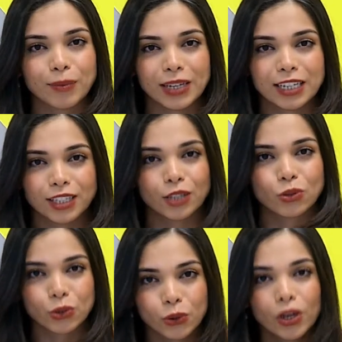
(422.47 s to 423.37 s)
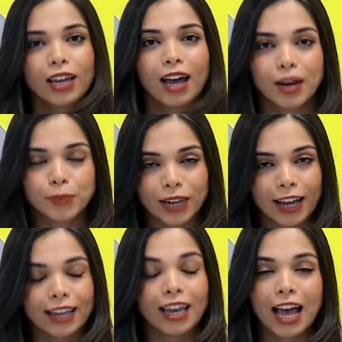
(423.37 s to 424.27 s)
the ability to
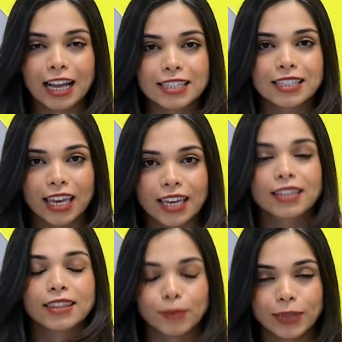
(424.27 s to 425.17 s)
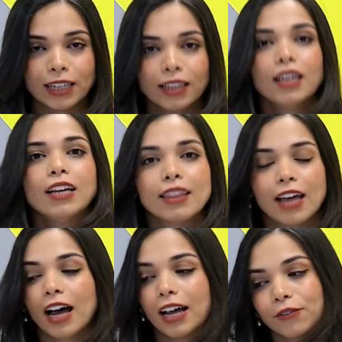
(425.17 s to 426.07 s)
apply and take double
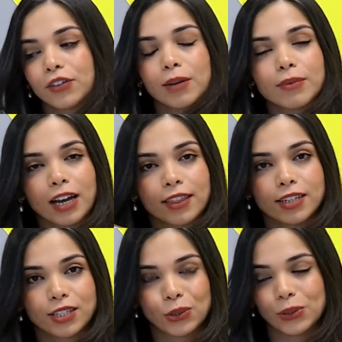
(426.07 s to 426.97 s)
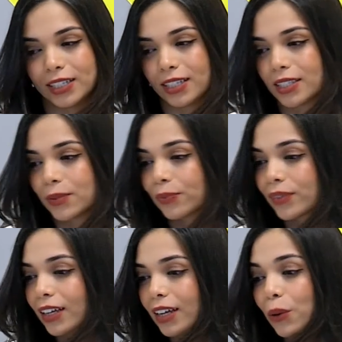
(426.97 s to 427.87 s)
from the other students.
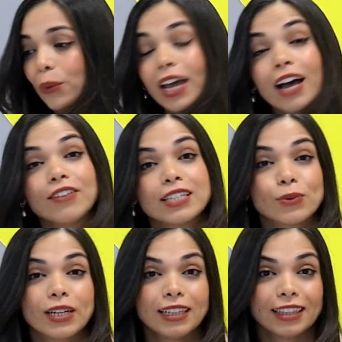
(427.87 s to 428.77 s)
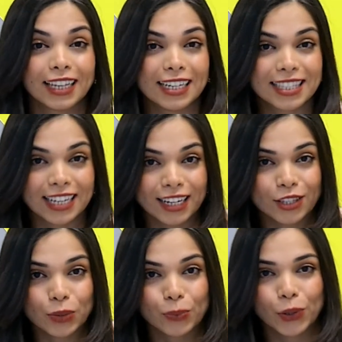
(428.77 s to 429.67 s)
We have as well the
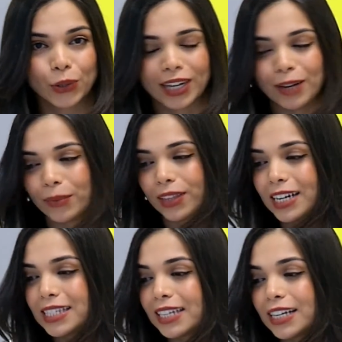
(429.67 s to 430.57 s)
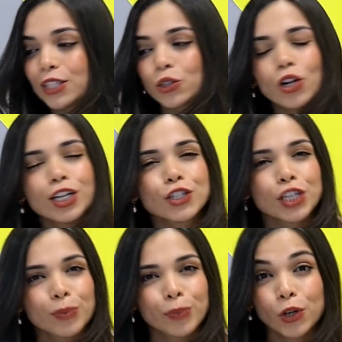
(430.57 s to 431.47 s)
research program. The research
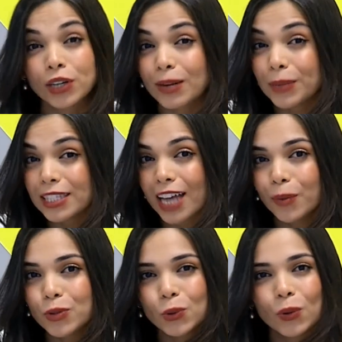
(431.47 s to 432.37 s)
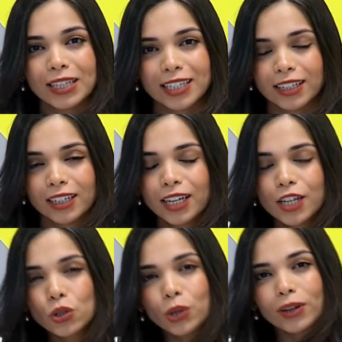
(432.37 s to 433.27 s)
scholarship program, it's up to 1 year.
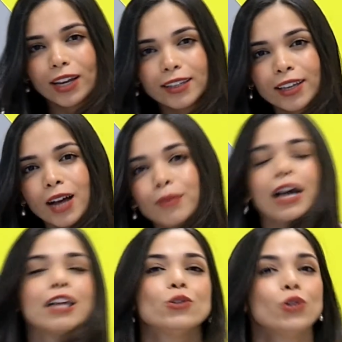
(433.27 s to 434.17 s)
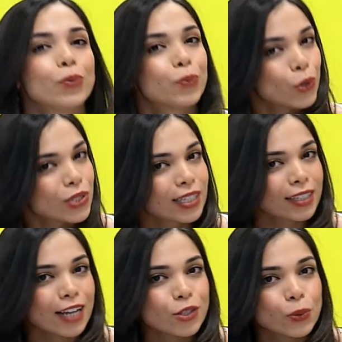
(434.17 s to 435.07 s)
So you can come and do your
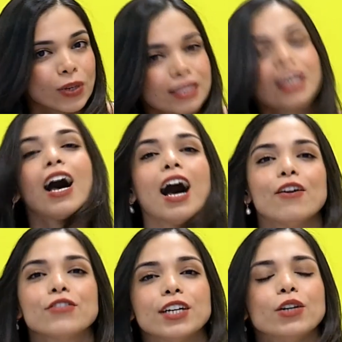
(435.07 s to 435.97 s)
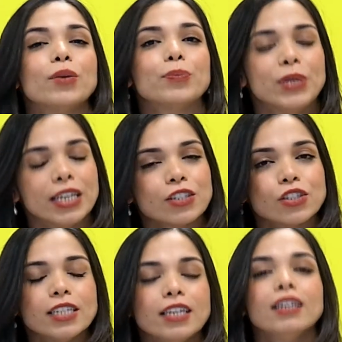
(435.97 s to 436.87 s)
postgraduate after your
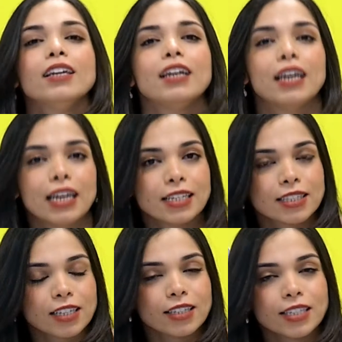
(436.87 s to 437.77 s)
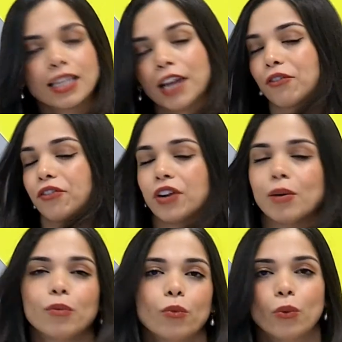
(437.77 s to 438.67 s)
PhD studies,
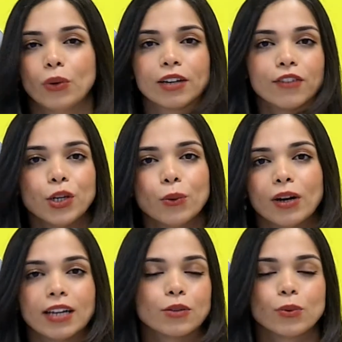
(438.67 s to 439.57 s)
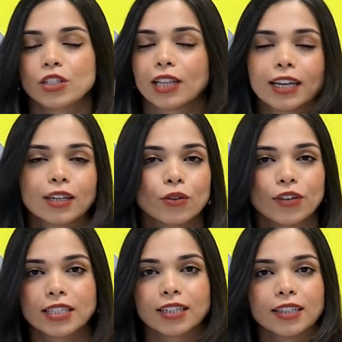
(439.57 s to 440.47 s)
from whatever you want, which
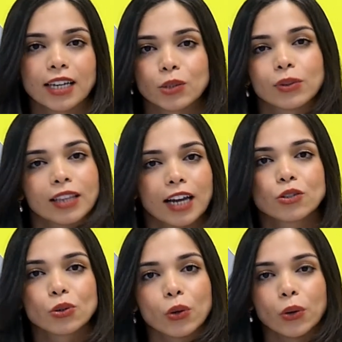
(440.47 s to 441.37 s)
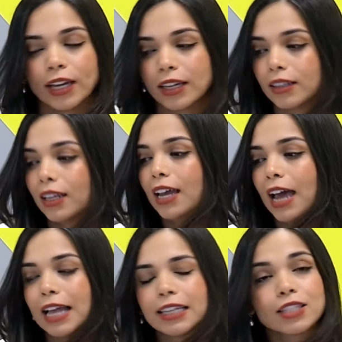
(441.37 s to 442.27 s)
university that you would like to go in,
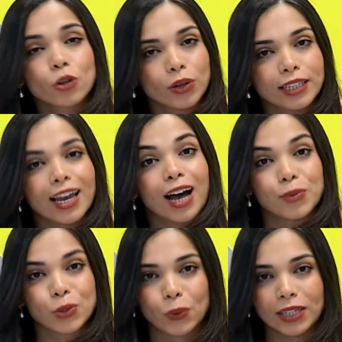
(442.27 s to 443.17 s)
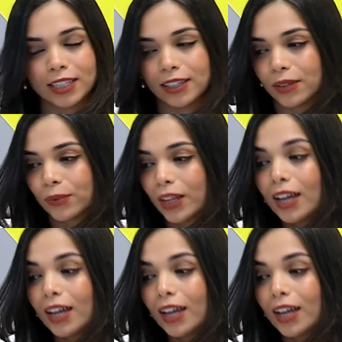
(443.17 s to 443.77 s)
and it's only up to 1 year.